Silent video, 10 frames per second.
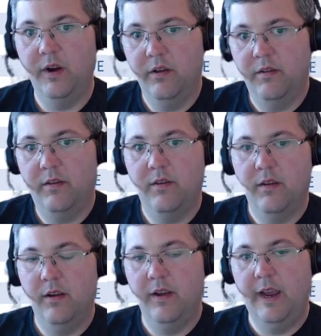it's
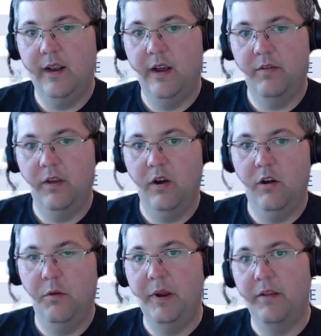analyzing
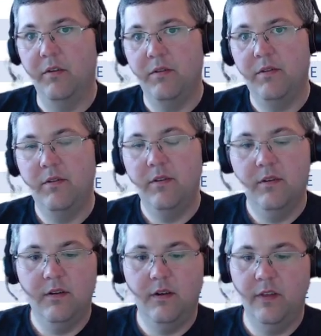all pixels
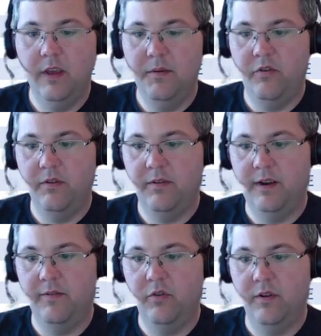on the image
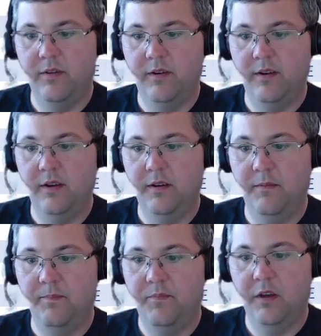instead of just a
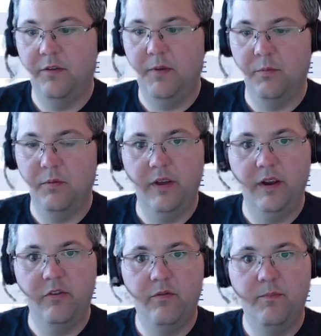smaller
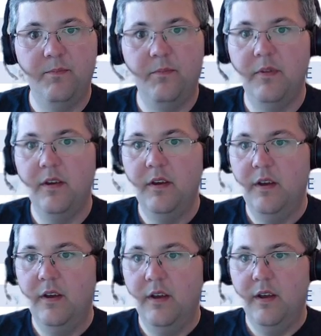percentage.
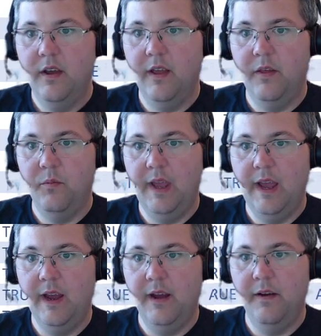And then we
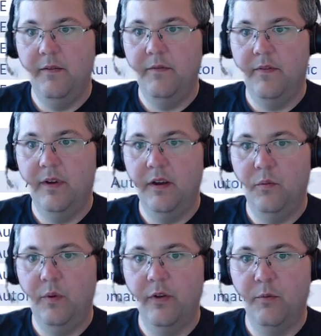have
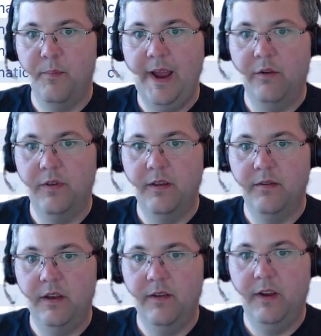whether manual
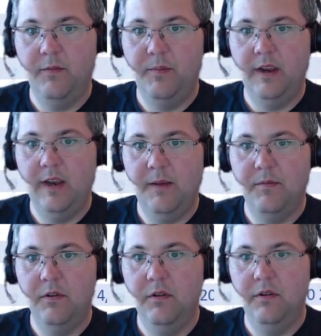sensitivity has been
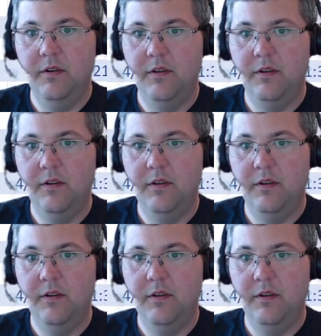enabled.